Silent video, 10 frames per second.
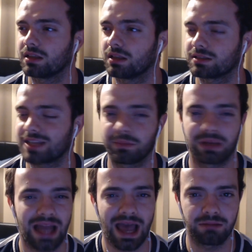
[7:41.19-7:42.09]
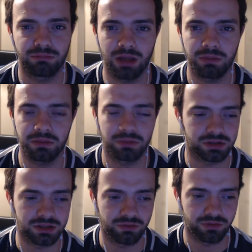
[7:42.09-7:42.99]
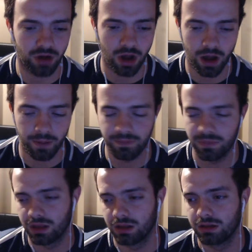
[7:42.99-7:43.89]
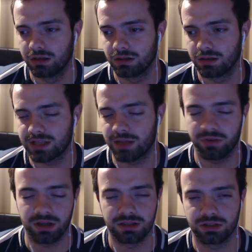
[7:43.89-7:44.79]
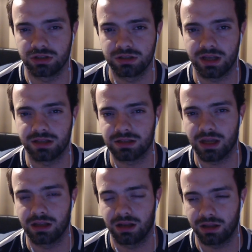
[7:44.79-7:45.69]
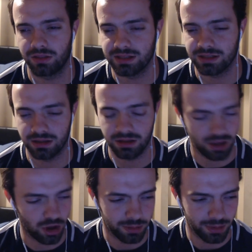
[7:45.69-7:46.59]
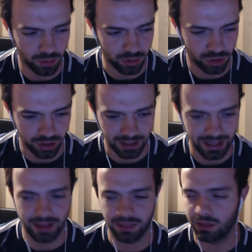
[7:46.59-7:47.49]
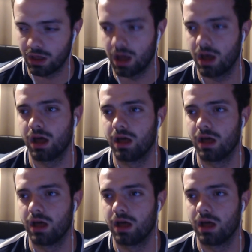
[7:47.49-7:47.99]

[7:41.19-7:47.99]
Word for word: same clan, maybe? Because of... Same thing as Sasuke, like they said the only people who can get the